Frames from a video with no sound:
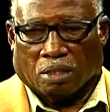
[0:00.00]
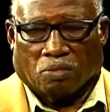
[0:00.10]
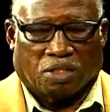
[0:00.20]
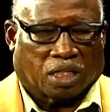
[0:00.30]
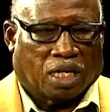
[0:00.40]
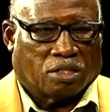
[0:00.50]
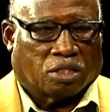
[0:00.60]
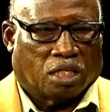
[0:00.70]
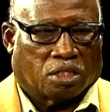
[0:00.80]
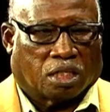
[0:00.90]
Well, you can't
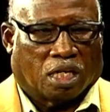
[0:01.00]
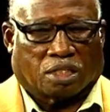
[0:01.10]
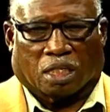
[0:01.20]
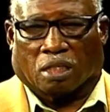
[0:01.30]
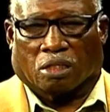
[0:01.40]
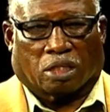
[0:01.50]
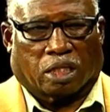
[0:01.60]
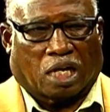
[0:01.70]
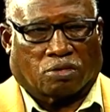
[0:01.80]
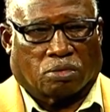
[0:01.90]
teach kids in little
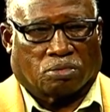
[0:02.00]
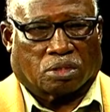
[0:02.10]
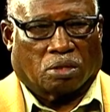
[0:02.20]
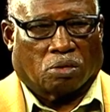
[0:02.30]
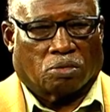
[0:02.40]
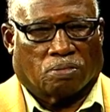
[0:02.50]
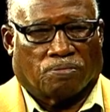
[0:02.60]
classrooms, so